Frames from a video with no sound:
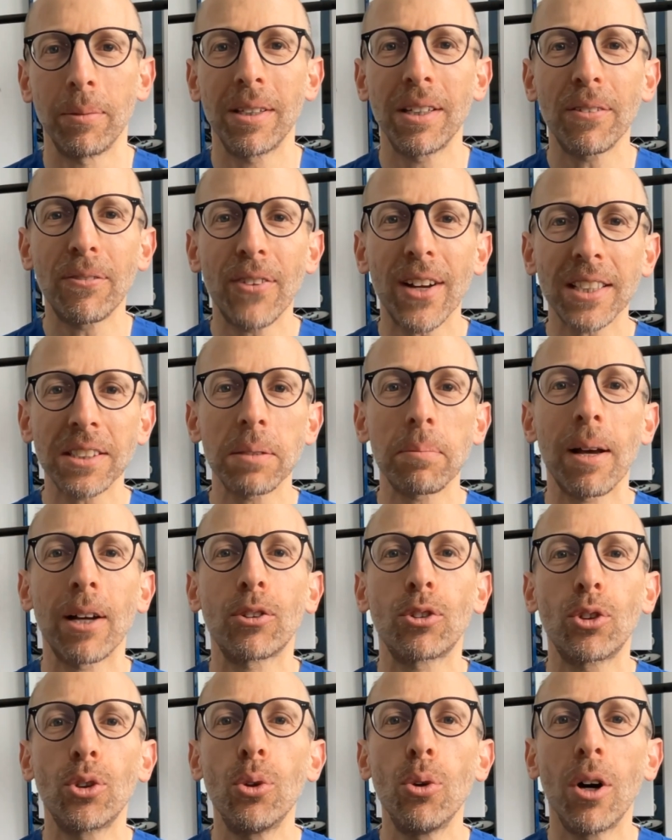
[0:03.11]
and it affects
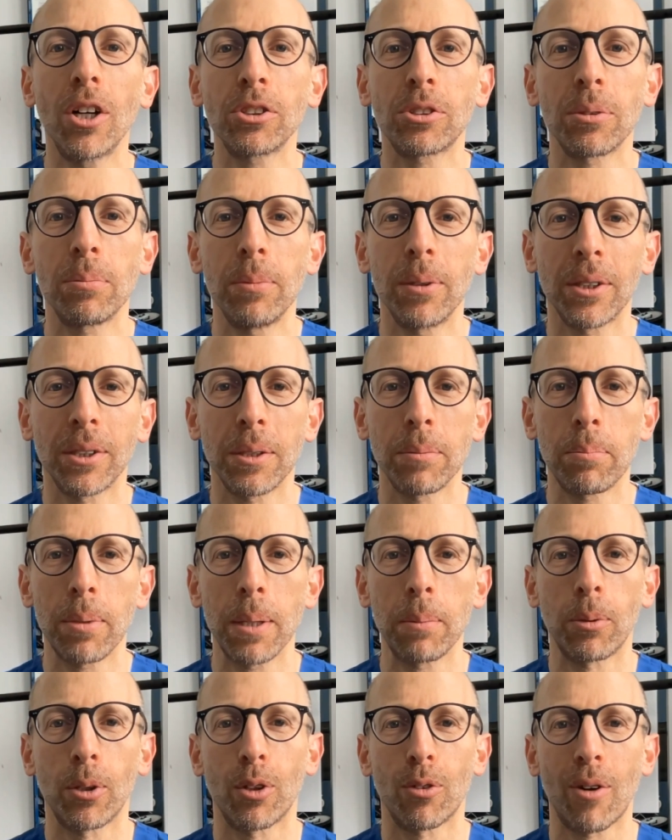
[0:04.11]
about two hundred million
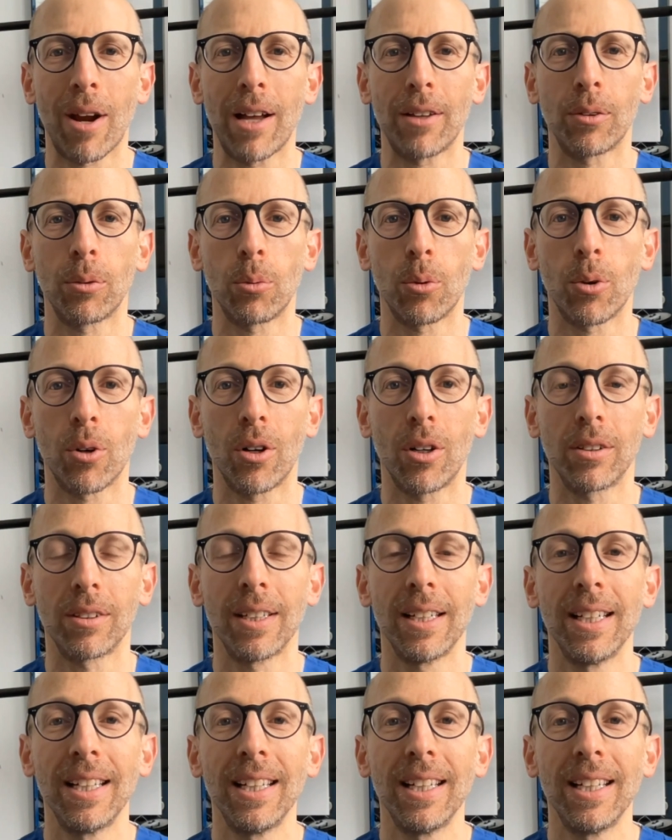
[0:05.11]
people around the world.